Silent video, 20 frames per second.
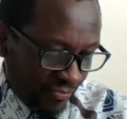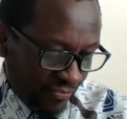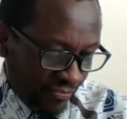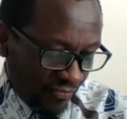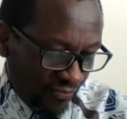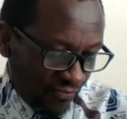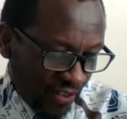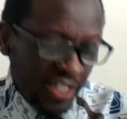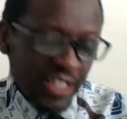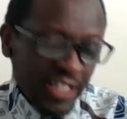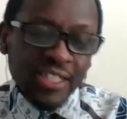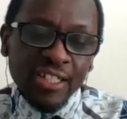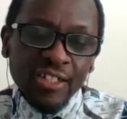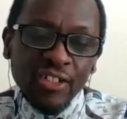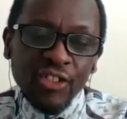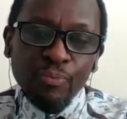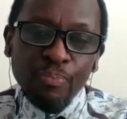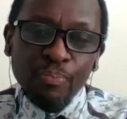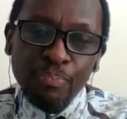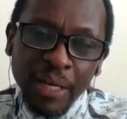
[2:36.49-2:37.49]
finished
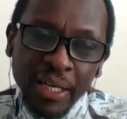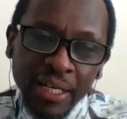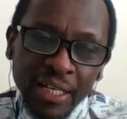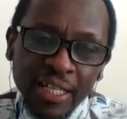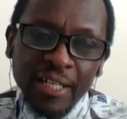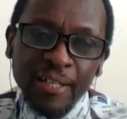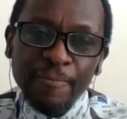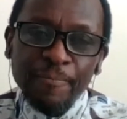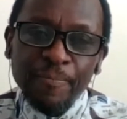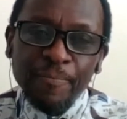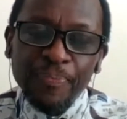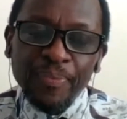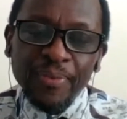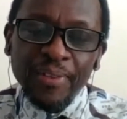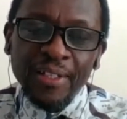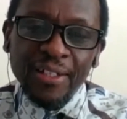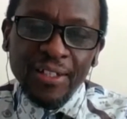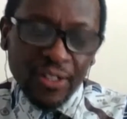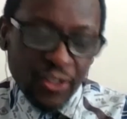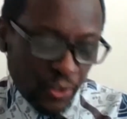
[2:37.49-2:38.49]
speaking
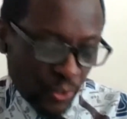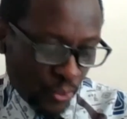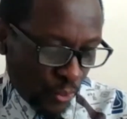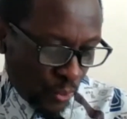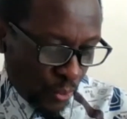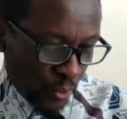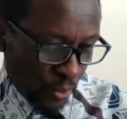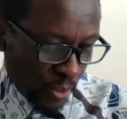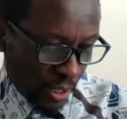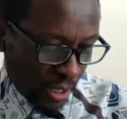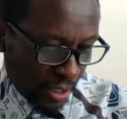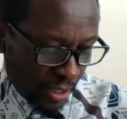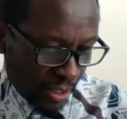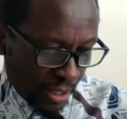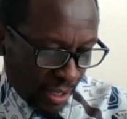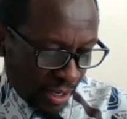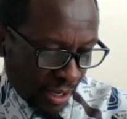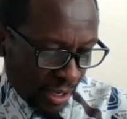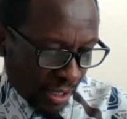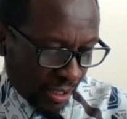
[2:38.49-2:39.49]
to
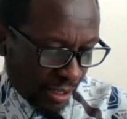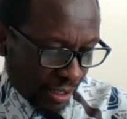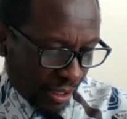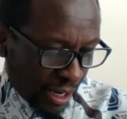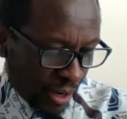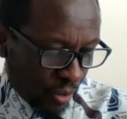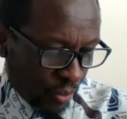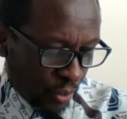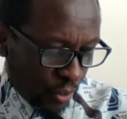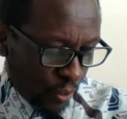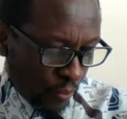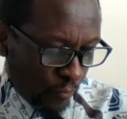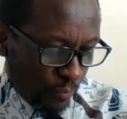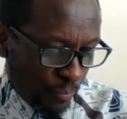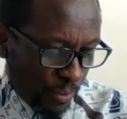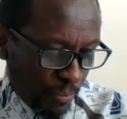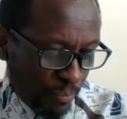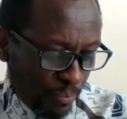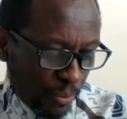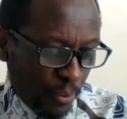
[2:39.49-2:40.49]
a crowd of
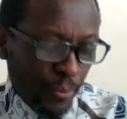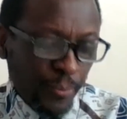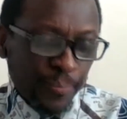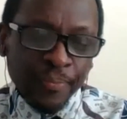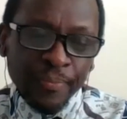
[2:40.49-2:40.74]
people